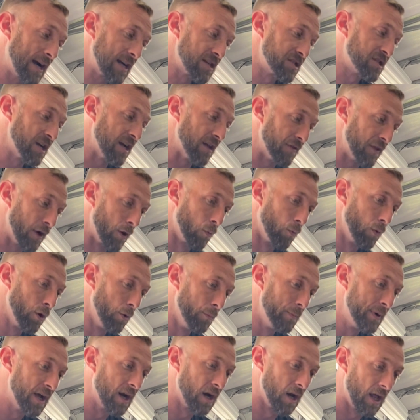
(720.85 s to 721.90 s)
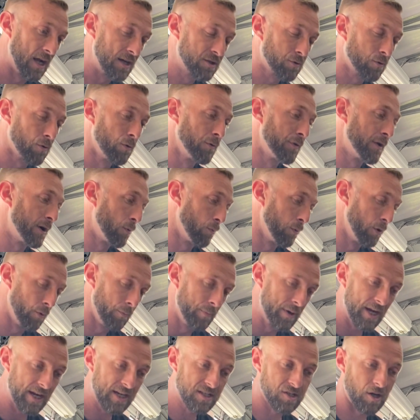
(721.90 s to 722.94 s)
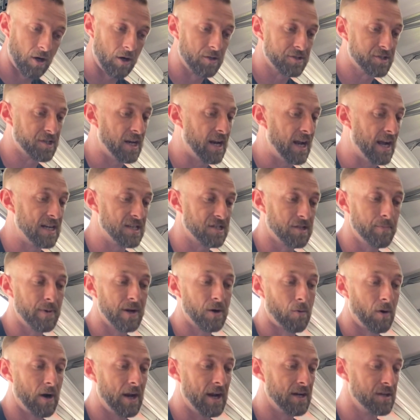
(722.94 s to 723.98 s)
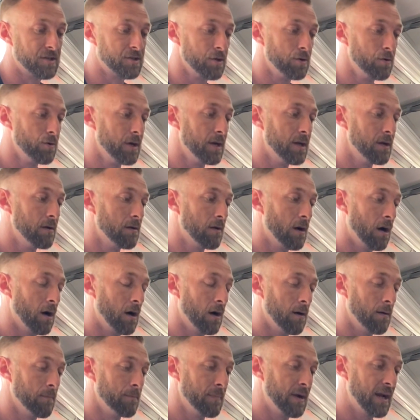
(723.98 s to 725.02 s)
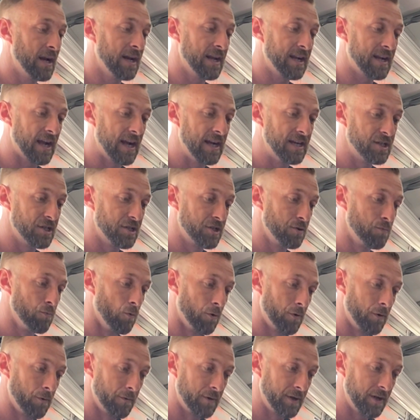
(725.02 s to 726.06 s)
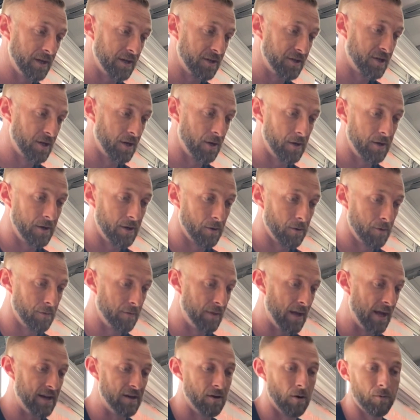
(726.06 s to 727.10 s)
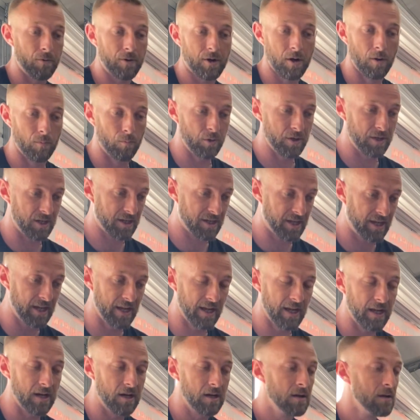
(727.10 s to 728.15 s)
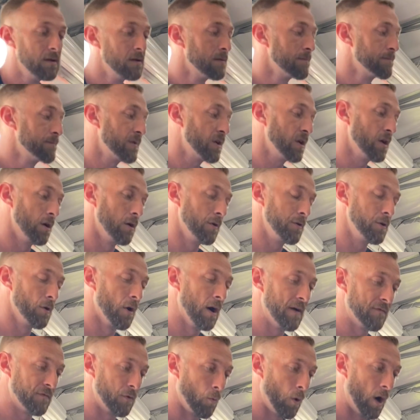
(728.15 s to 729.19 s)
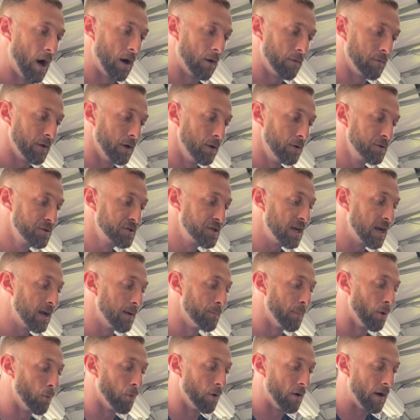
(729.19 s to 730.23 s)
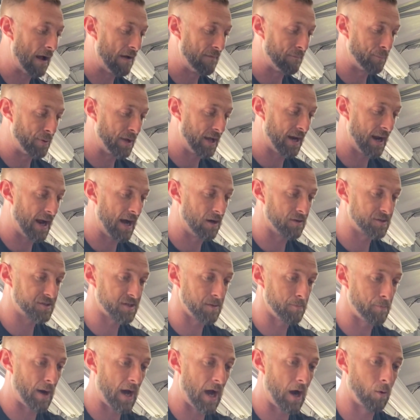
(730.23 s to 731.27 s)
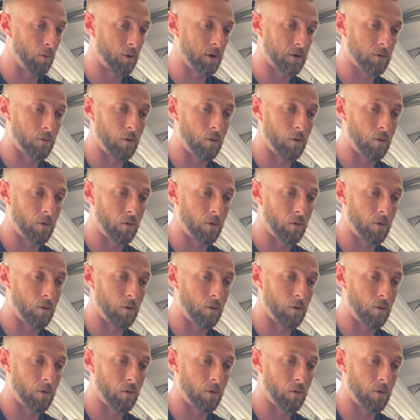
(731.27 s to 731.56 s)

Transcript: I said, there will be electrical, there will be exhaust that has to be ran to it. Any gauges you want on the interior that don't come with the kit, you know, you'll have to wire those in, but we'll have pinouts and power and